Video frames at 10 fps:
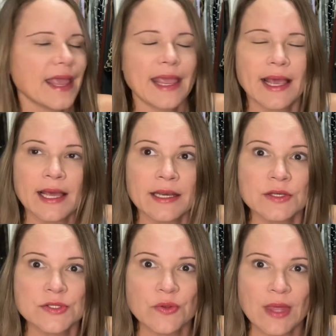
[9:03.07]

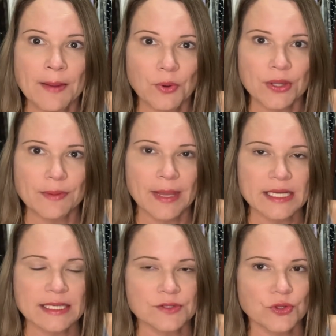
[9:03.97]
And so that brought the bag
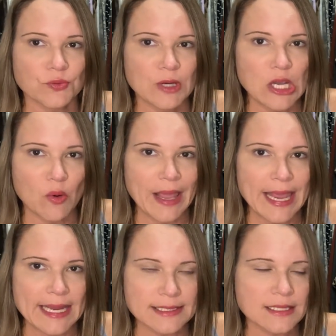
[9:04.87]
down to three oh
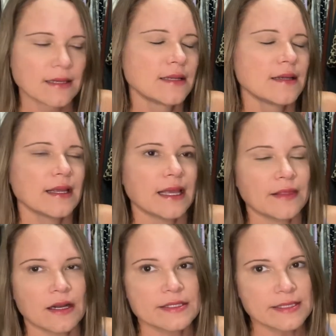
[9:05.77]
eight. And
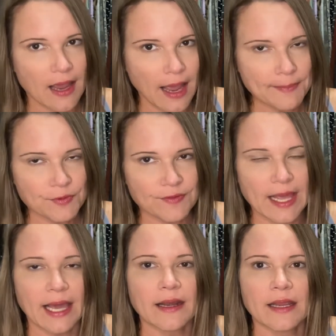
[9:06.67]
then on top of
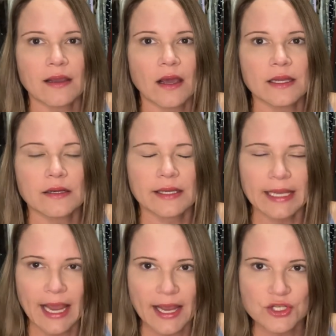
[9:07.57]
that, I got
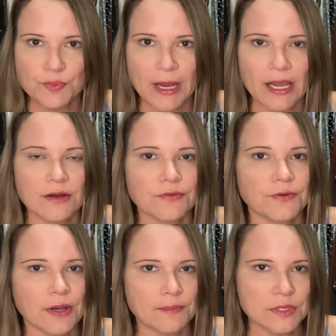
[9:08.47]
cash back
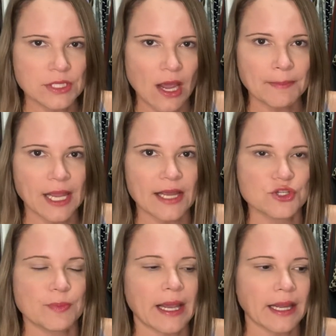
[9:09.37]
from Top
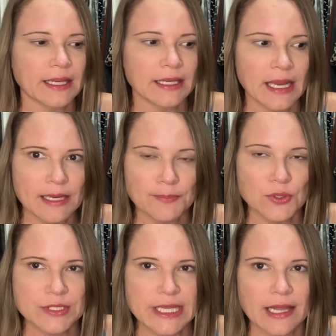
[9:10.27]
Cash Back at eight
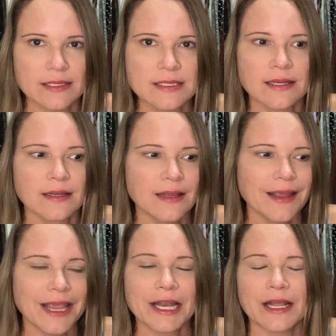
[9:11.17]
percent.
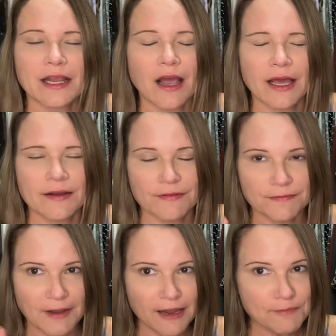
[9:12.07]
And I got
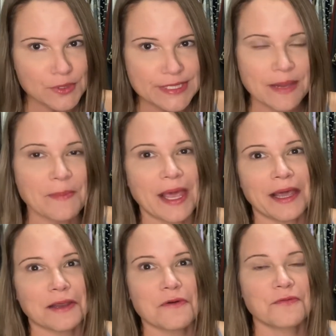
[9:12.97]
five percent
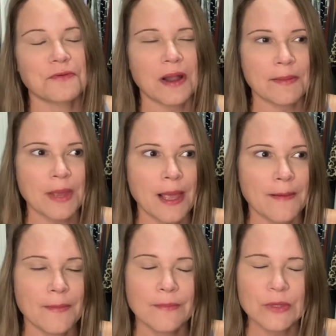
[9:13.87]
back from
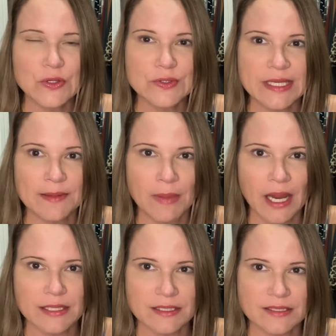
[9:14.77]
using
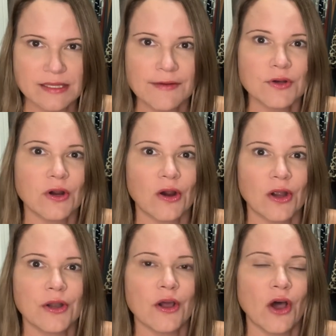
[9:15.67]
my Discover
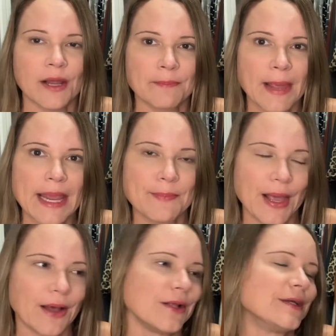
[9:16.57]
card on
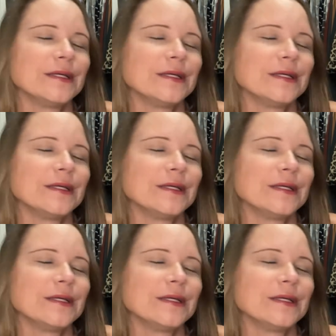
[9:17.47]
PayPal.